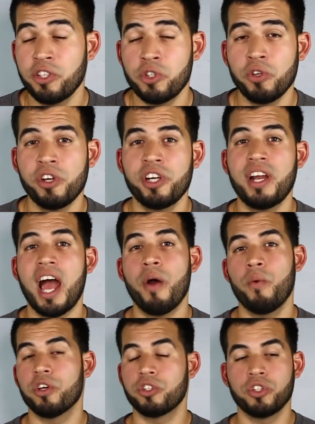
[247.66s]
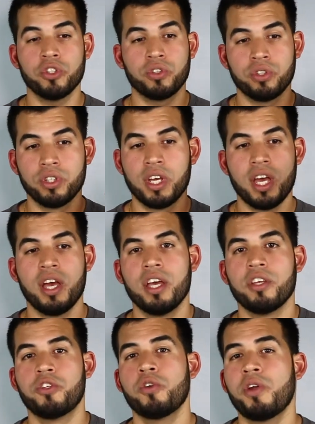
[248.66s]
shooter, I was just
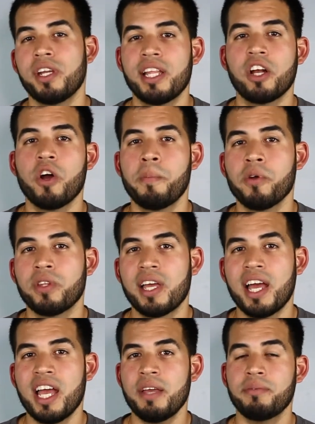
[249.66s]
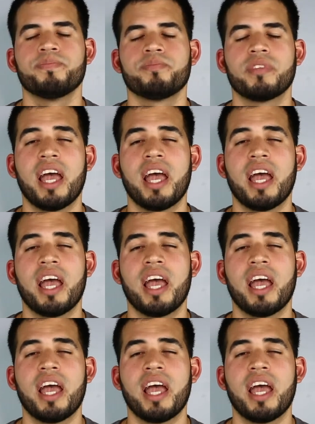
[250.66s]
shooting a couple times,